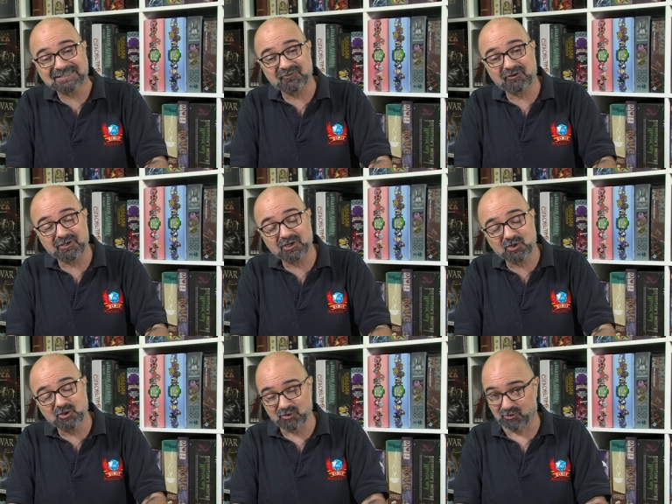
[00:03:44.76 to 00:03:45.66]
very
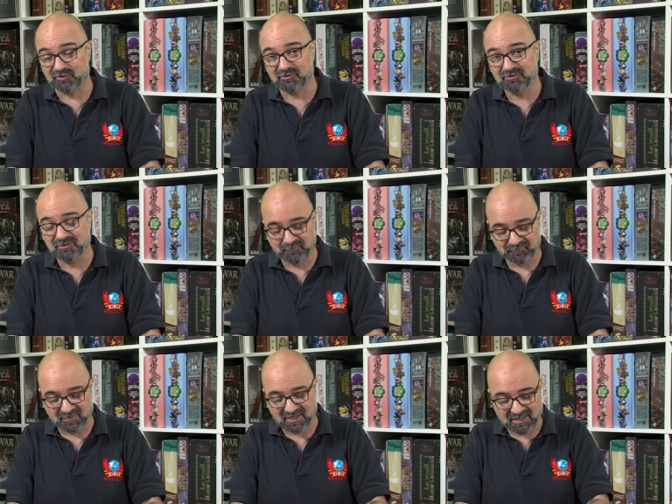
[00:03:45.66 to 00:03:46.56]
good.
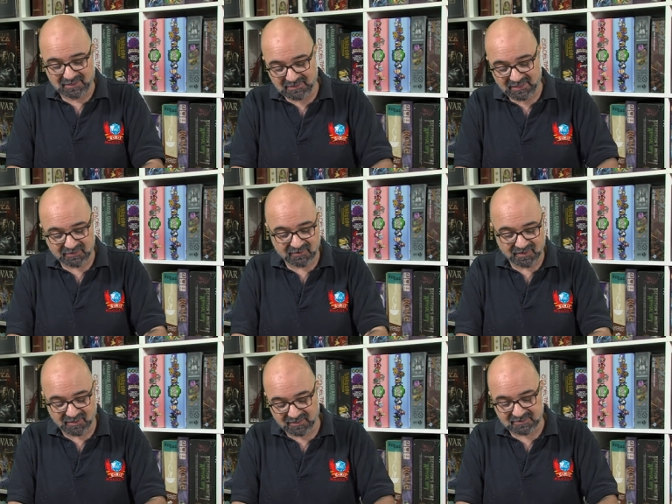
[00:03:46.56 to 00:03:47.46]
I like
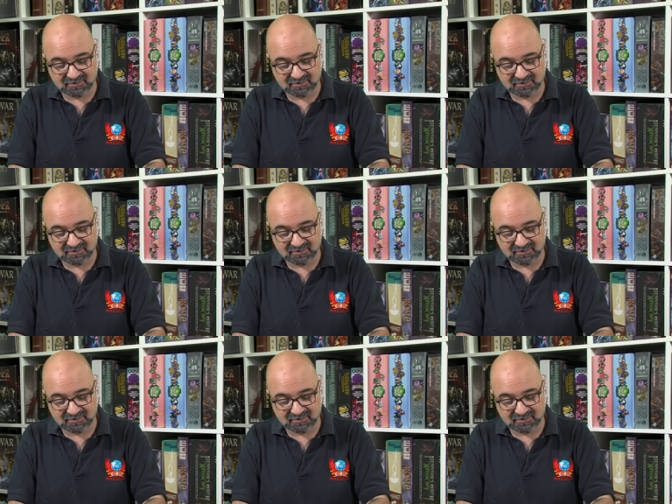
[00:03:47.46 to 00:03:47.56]
that,